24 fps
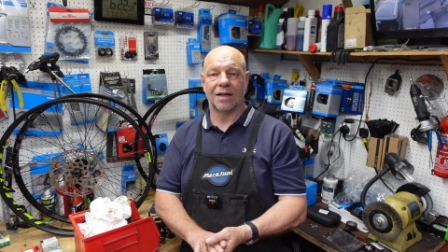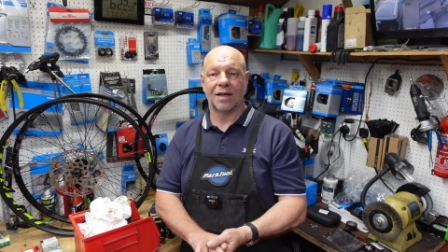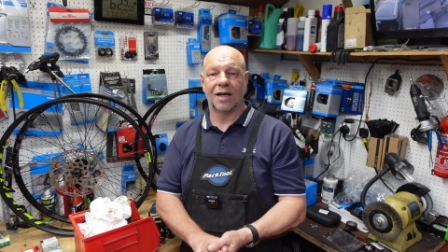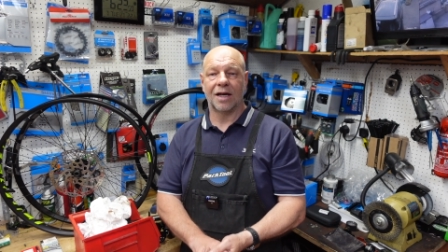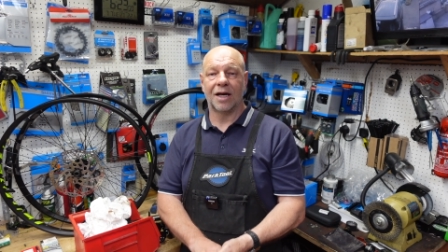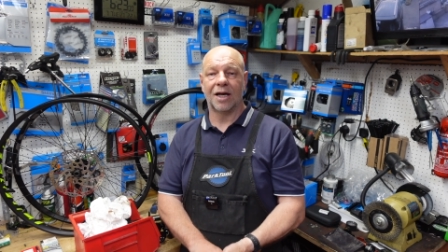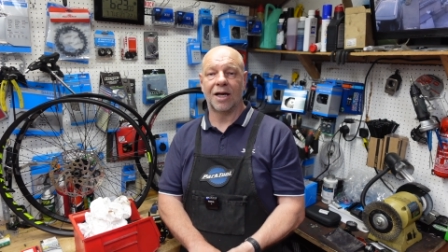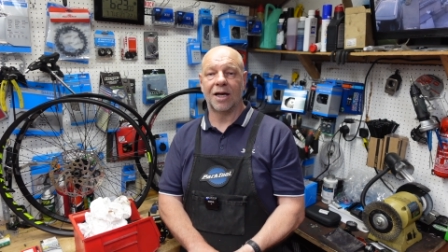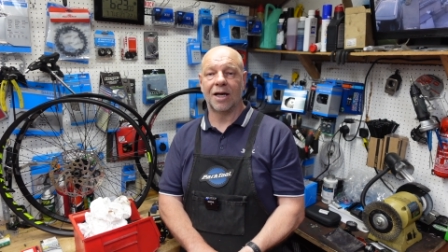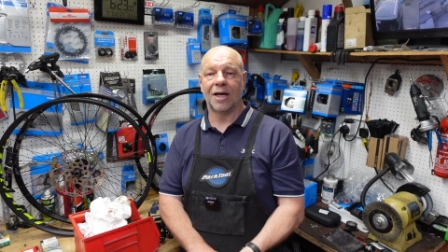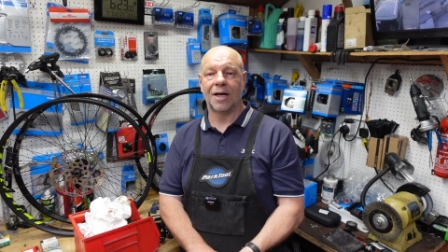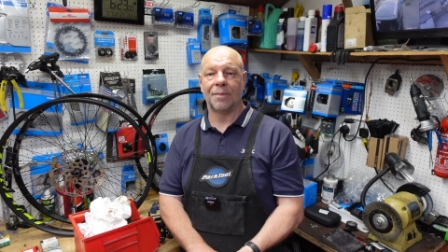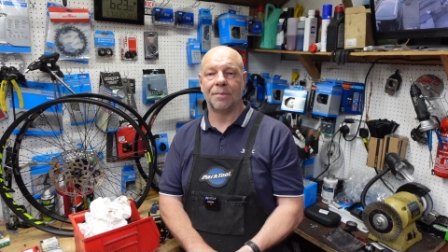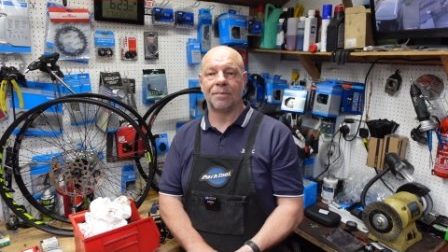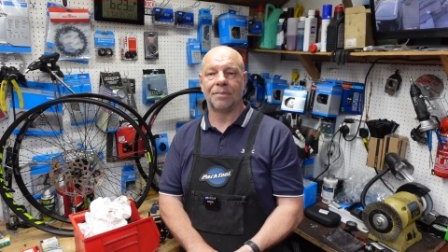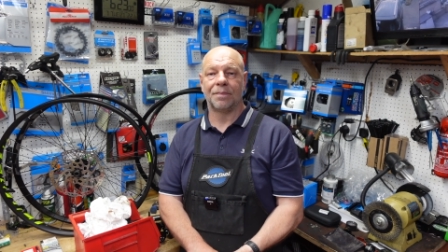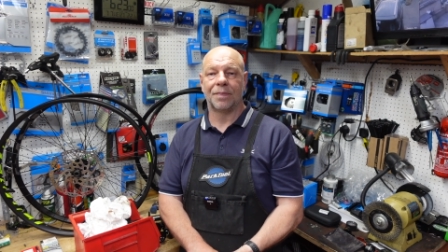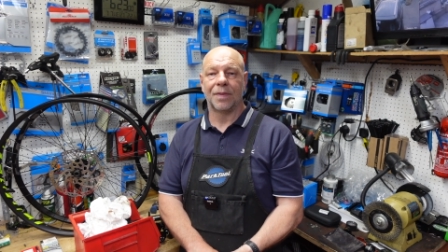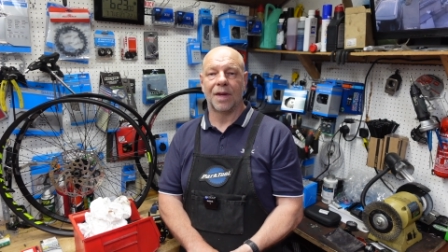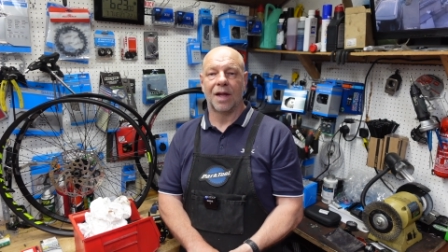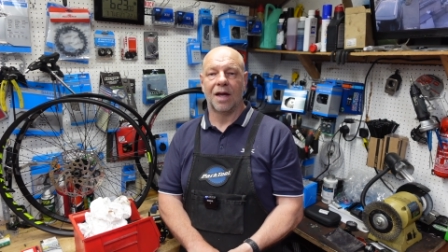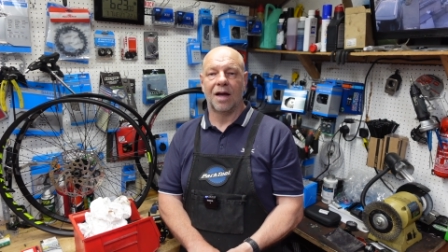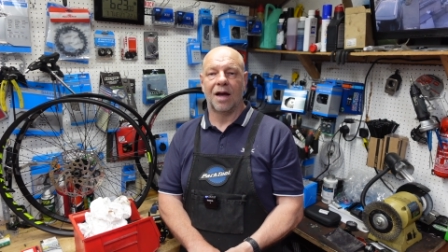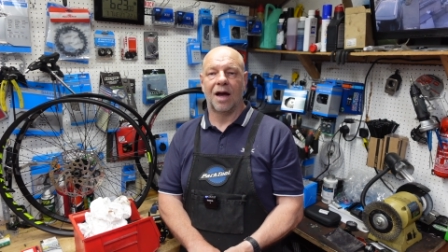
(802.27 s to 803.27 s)
Um,
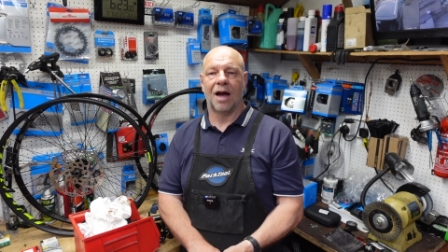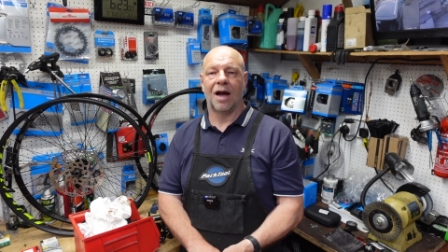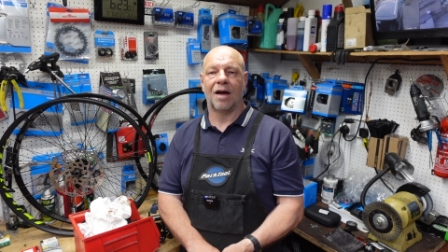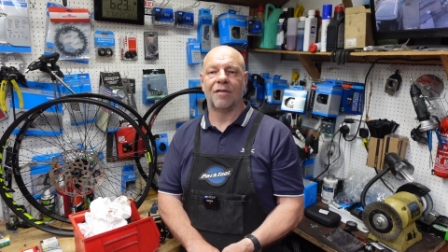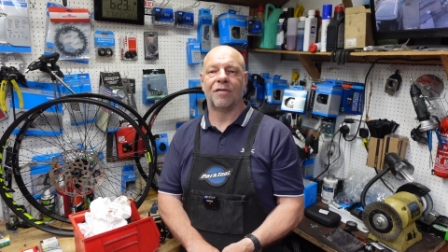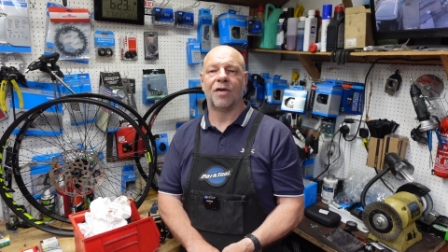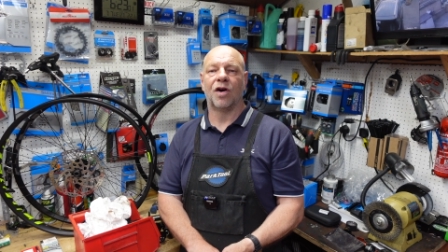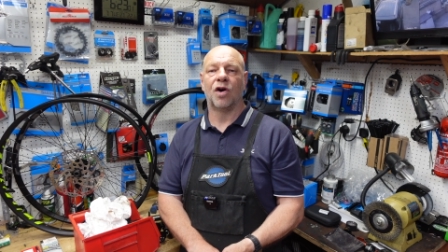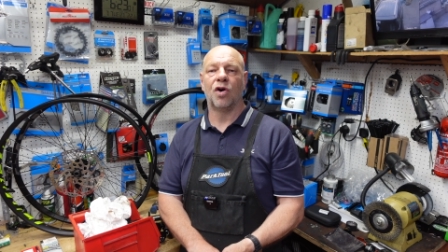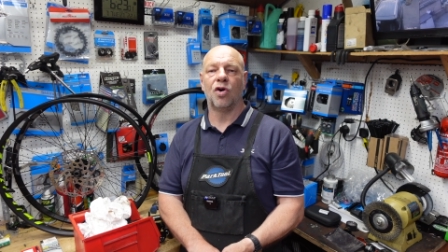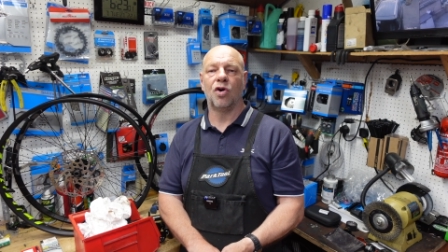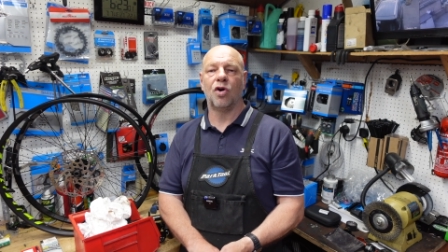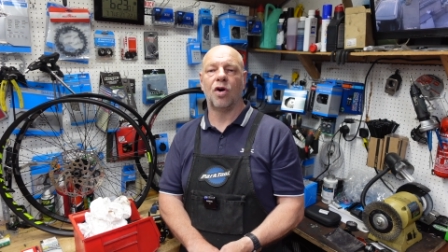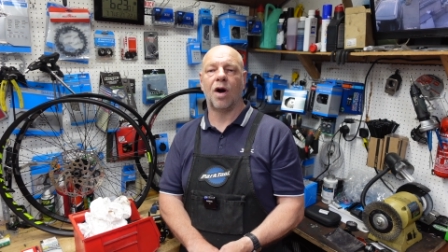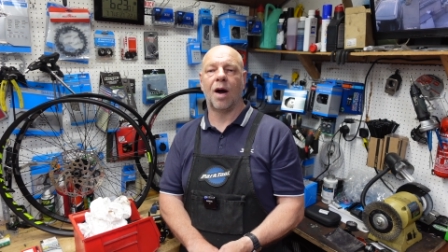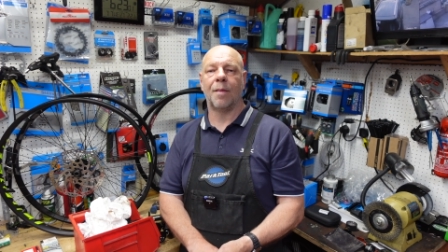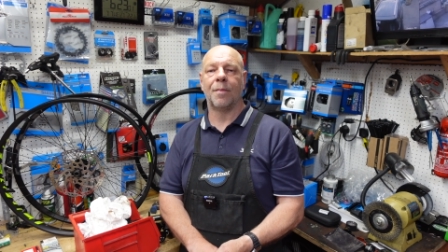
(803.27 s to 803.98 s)
I've ho